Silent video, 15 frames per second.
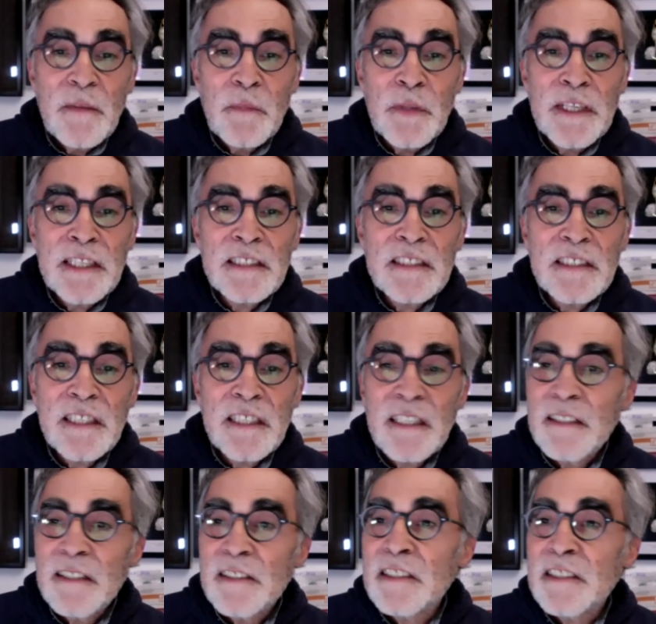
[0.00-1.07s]
please
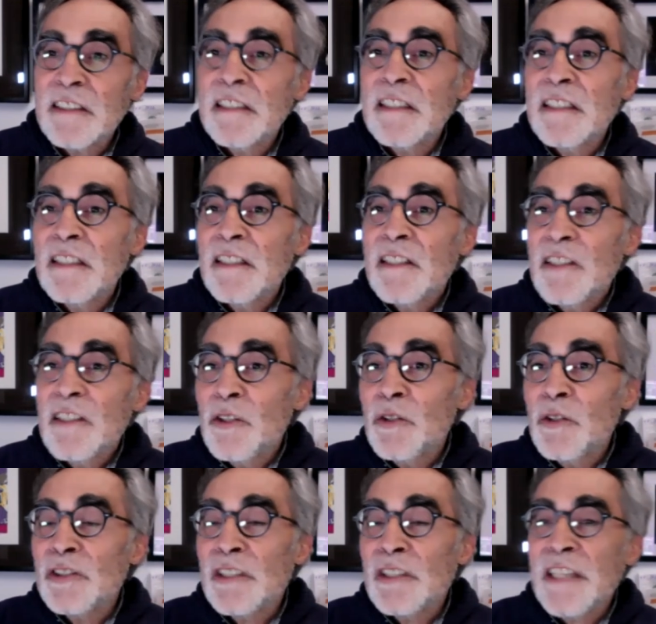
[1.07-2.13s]

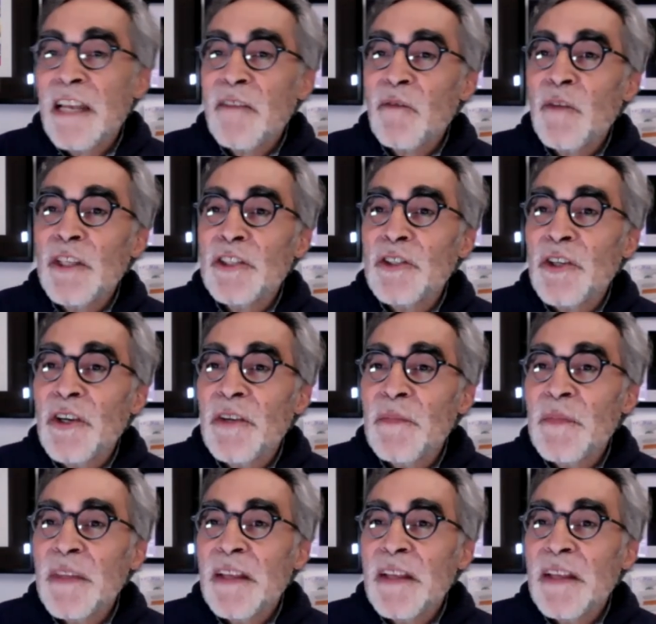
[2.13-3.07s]
use the chat feature.